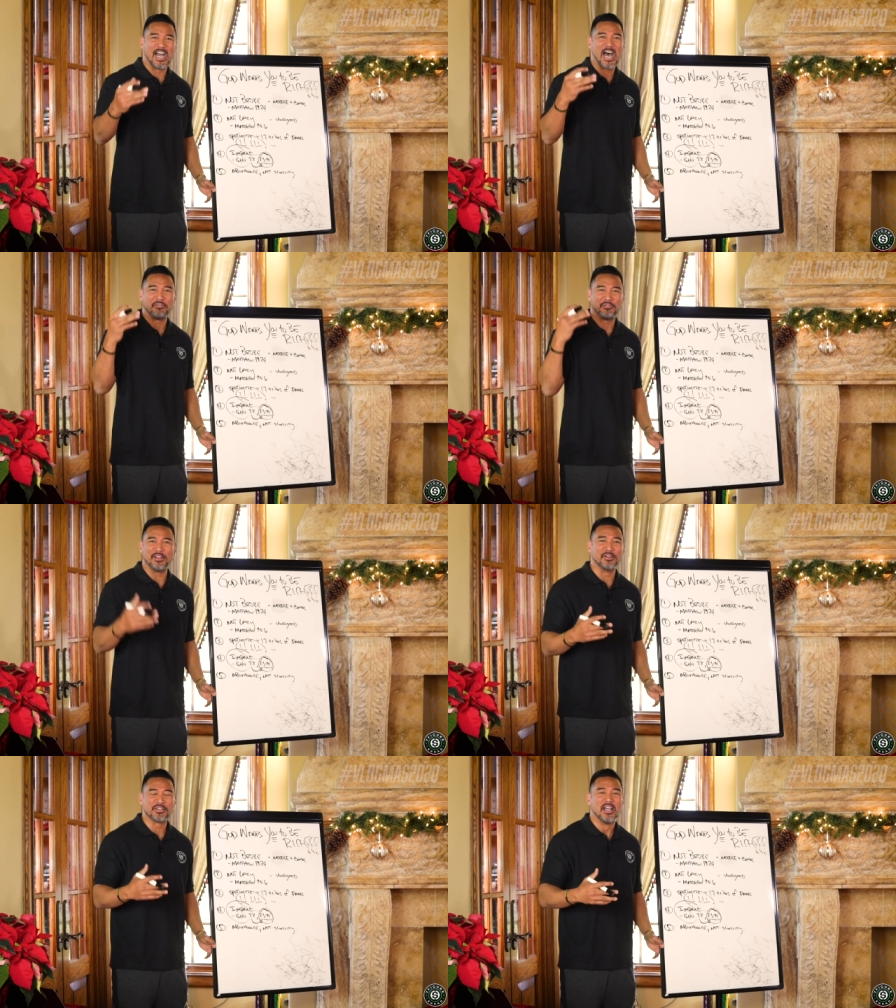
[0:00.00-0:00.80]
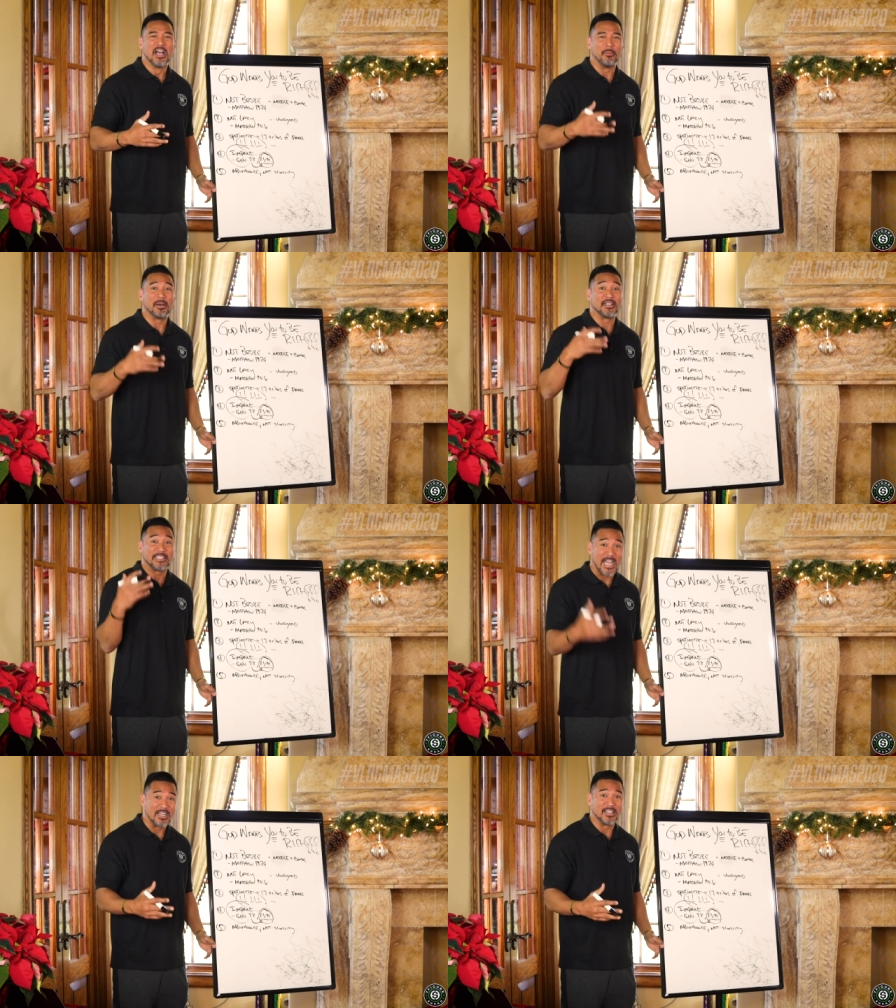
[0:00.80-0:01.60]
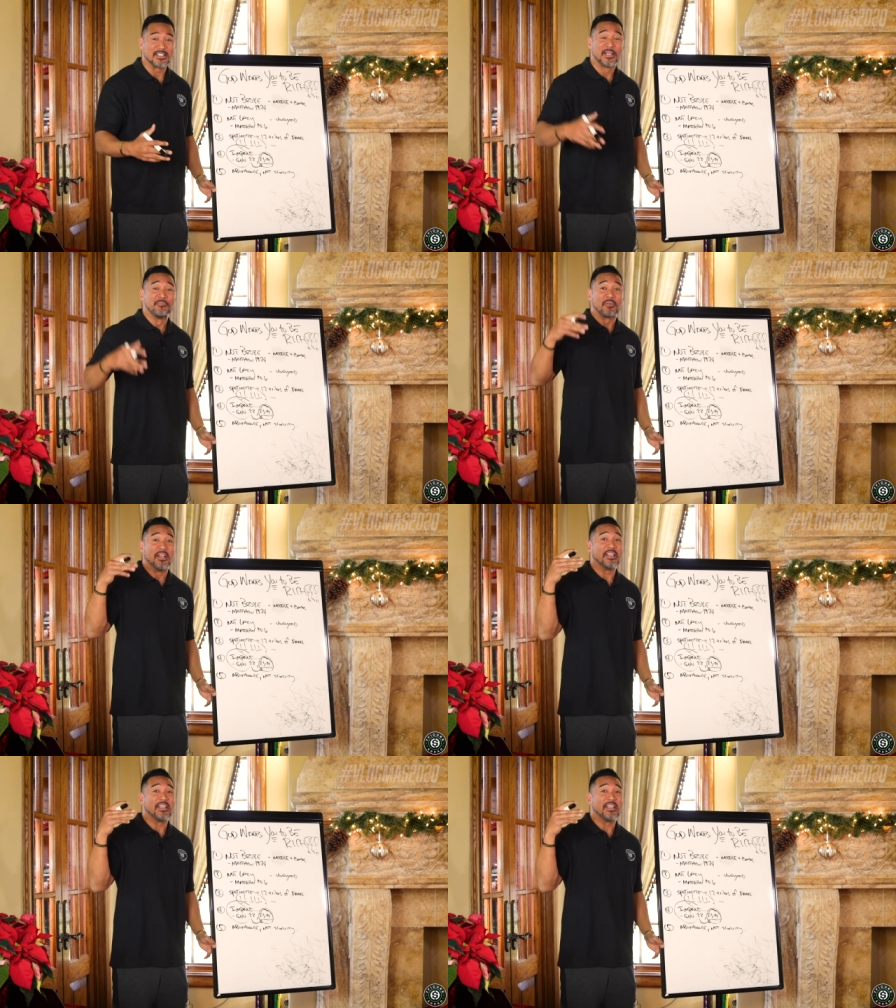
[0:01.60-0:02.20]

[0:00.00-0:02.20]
how God feels about the talents